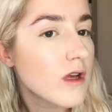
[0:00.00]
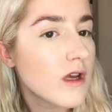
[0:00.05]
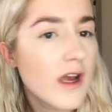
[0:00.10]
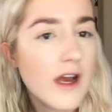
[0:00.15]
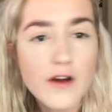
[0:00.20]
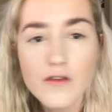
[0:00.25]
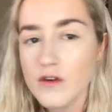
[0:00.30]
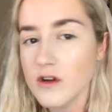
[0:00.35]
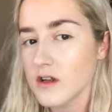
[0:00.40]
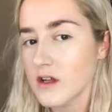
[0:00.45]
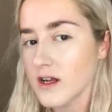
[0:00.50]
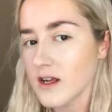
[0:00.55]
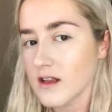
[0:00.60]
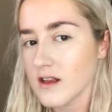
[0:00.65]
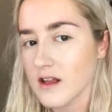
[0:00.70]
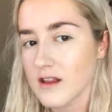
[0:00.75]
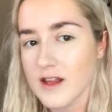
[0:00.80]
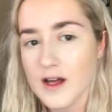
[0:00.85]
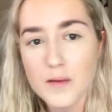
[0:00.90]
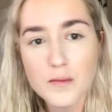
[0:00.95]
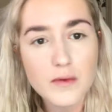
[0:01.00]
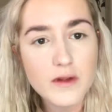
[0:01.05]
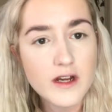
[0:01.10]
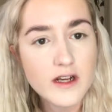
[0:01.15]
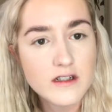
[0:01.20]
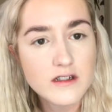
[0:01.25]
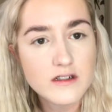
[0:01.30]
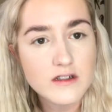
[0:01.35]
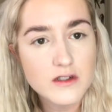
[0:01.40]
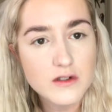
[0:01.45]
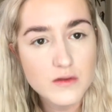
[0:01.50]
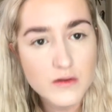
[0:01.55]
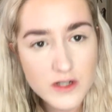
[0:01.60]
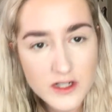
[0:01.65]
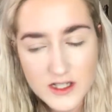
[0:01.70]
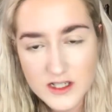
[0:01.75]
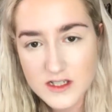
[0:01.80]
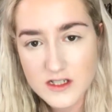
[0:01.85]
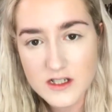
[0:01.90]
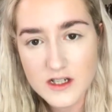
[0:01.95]
yeah, I really like that. That blended so
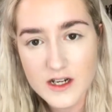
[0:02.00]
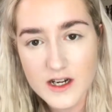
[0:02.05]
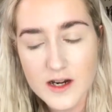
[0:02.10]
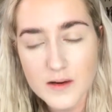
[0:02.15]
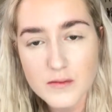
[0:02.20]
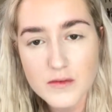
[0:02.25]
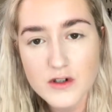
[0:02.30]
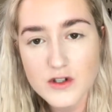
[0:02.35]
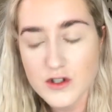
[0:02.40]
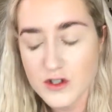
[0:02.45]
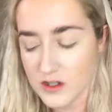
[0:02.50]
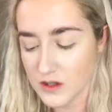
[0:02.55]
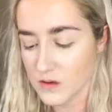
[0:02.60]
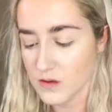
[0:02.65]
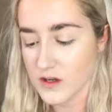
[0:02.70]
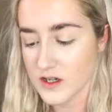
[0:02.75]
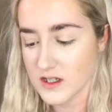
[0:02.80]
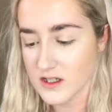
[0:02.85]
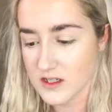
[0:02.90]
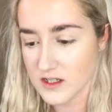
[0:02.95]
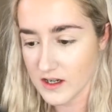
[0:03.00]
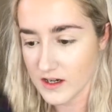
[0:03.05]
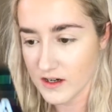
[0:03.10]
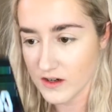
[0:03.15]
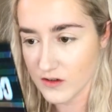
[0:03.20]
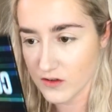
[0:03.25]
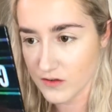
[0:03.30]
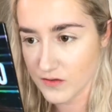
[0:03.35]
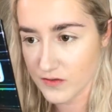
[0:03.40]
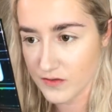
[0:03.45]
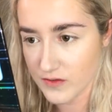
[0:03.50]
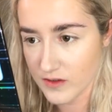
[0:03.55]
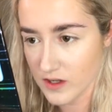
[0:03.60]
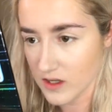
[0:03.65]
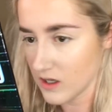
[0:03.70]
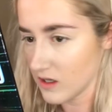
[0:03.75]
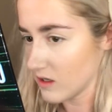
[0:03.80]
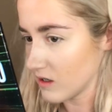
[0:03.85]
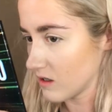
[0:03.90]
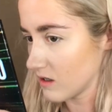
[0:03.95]
easily. I'm usually quite scared of
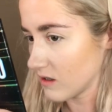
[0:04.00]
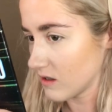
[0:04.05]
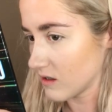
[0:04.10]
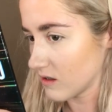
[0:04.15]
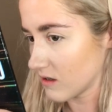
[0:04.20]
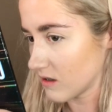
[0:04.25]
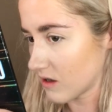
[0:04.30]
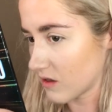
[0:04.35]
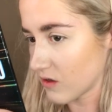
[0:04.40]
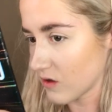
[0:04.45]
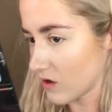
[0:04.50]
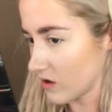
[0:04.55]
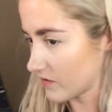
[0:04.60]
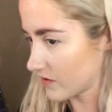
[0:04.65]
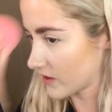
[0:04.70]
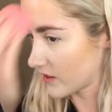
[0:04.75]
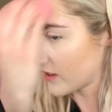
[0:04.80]
the thought